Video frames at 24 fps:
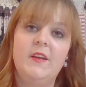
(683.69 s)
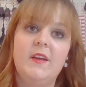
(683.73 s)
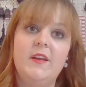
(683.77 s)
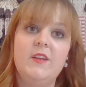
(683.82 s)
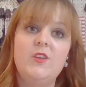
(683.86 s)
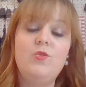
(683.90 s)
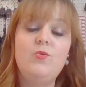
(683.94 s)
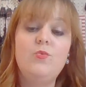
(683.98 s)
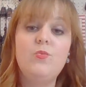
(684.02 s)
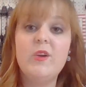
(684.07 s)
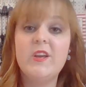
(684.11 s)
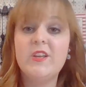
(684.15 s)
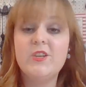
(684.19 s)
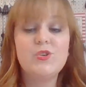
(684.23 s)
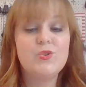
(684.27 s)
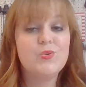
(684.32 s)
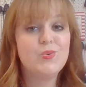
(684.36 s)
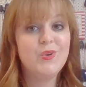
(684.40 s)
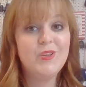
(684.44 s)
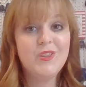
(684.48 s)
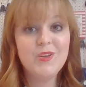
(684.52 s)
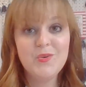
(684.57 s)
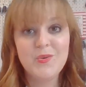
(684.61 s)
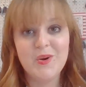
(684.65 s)
You
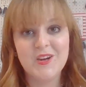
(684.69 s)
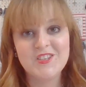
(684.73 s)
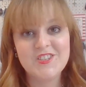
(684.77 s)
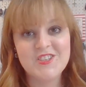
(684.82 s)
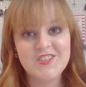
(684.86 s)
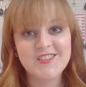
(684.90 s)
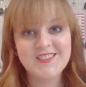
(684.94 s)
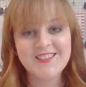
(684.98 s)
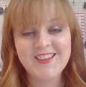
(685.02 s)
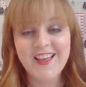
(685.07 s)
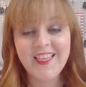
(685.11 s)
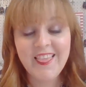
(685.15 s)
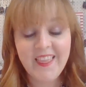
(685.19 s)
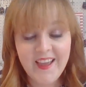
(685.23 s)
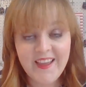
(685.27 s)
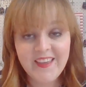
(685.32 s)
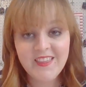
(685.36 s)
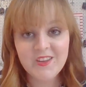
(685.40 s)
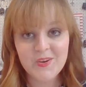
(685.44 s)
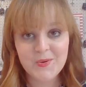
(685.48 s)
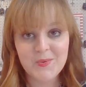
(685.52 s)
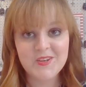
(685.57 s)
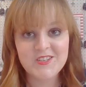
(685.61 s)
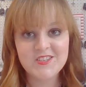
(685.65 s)
enjoy the questions. I like
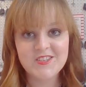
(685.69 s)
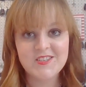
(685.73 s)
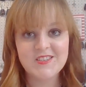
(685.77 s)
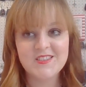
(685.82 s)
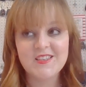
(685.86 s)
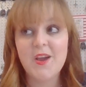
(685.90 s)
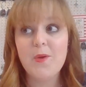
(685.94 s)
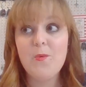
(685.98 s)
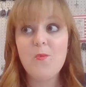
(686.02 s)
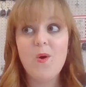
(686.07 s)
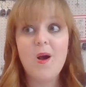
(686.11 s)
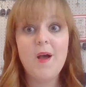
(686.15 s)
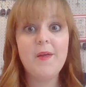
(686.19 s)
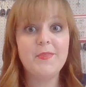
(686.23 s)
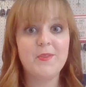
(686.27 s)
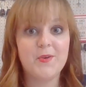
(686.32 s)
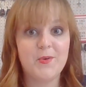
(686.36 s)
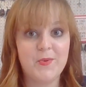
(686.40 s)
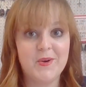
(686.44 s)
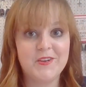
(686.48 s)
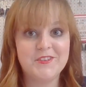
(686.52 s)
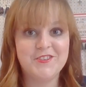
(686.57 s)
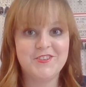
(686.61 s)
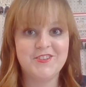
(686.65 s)
the questions. I want the
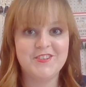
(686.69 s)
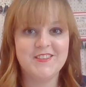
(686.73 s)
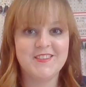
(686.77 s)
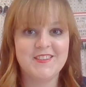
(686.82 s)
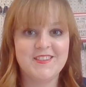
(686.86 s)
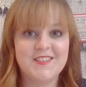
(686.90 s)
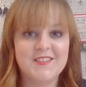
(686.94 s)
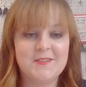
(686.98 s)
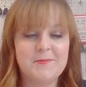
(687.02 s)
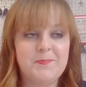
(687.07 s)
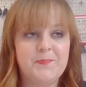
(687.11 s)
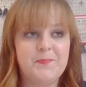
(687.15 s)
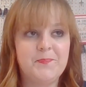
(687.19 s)
questions.